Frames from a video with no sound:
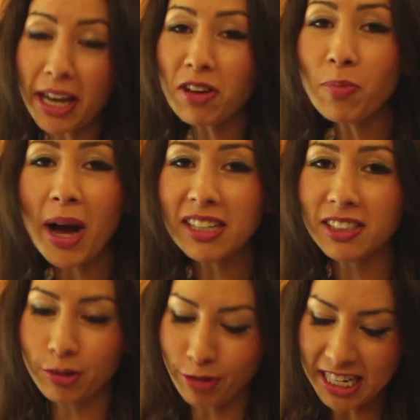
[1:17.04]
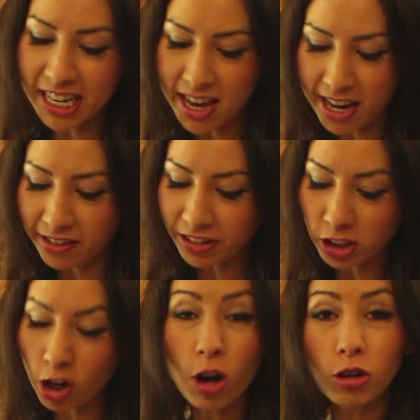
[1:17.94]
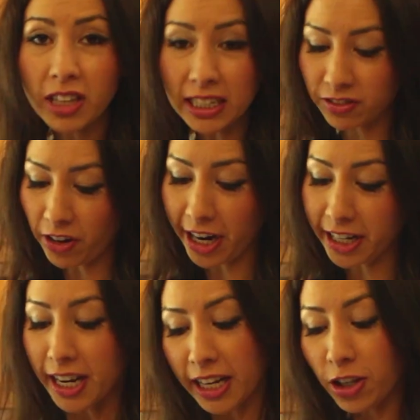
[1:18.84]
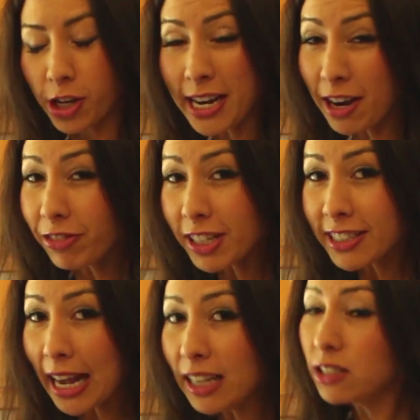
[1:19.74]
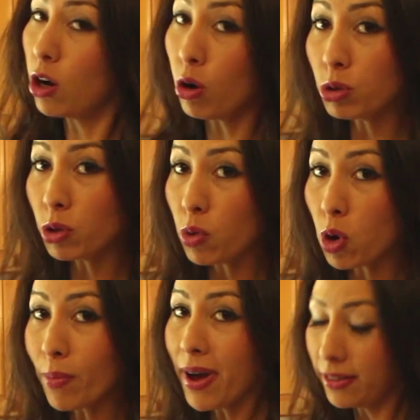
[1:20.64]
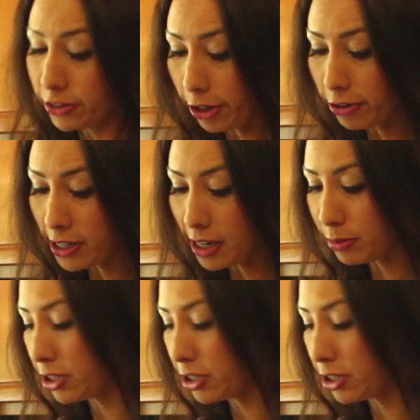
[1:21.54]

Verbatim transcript: get your pasta ready and if it's cold that's fine. You can have this salad cold or warm, totally up